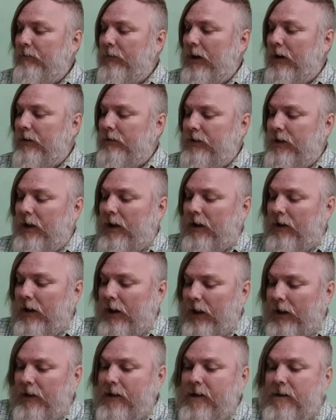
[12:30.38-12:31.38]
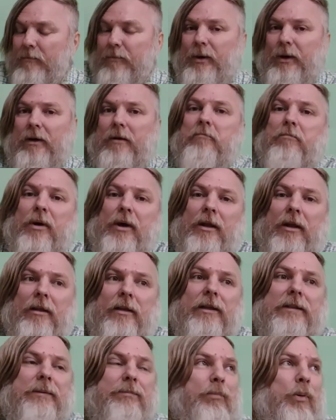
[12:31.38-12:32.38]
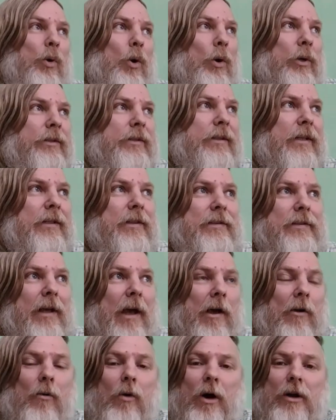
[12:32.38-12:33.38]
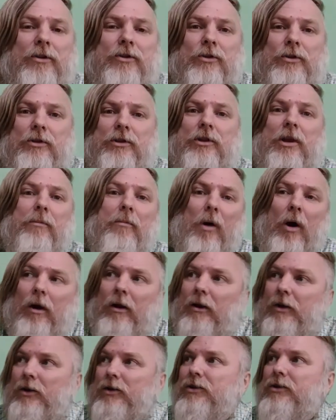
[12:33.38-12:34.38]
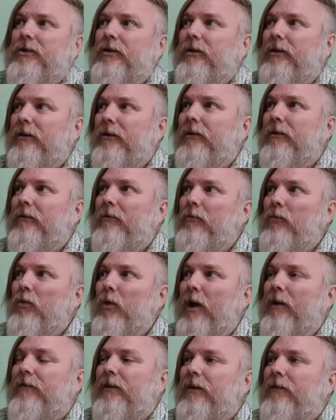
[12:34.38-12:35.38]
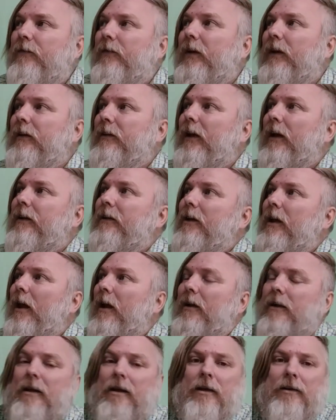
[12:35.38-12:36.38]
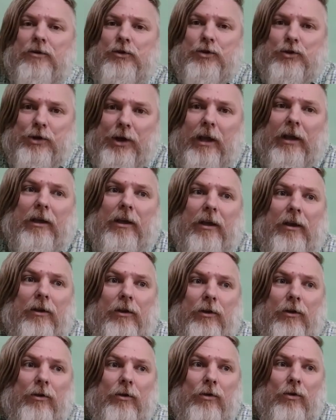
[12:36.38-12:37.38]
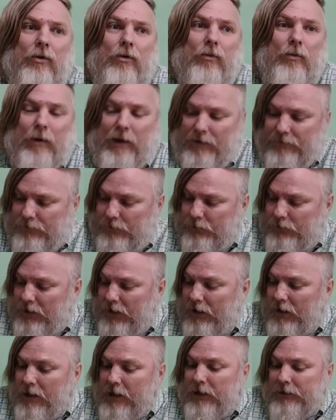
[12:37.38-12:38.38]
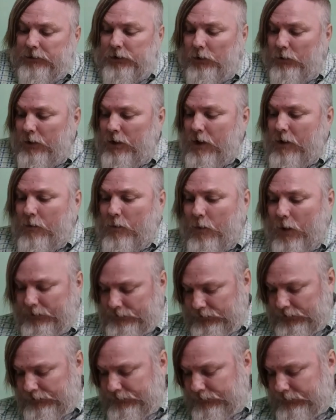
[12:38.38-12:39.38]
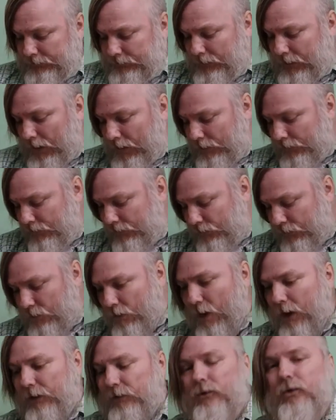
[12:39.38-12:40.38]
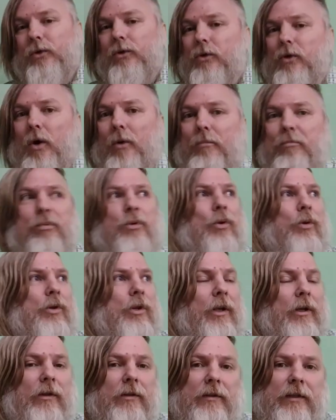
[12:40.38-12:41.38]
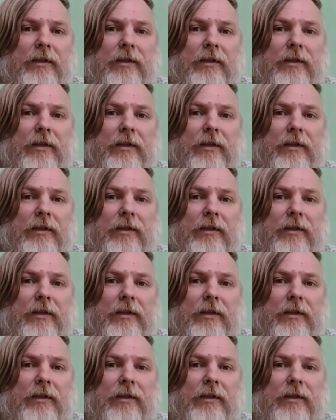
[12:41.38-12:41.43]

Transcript: And they are lying. But in this process, I want to demolish everything that they are tricking you with, okay? So what is quantum computing?